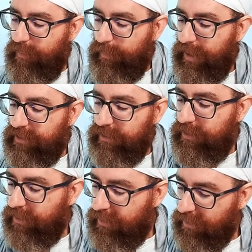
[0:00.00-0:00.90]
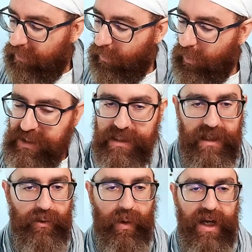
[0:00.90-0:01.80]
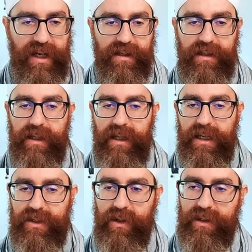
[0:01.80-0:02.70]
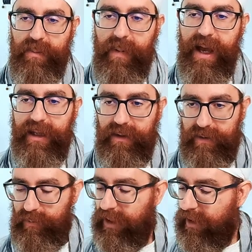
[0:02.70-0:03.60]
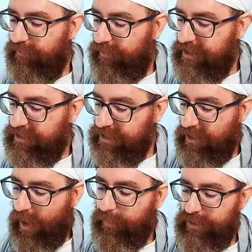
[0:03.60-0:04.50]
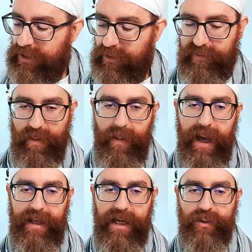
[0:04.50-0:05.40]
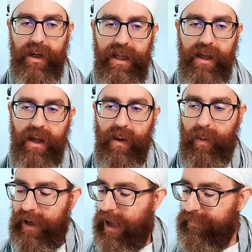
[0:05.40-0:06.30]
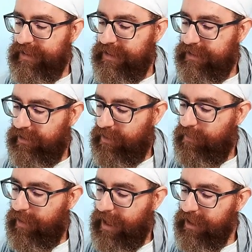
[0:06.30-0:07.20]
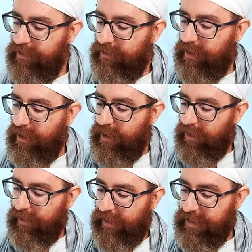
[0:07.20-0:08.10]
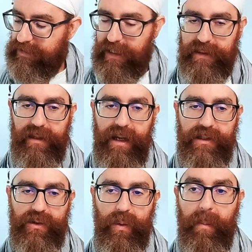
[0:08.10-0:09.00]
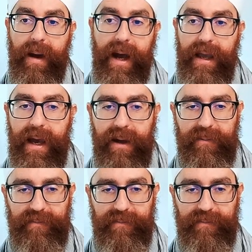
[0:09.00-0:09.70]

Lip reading: But which is the true identity? It's not the mind. Be careful, it's just the opposite of the mind. Actually, what happens is that the mind gets attached to maya.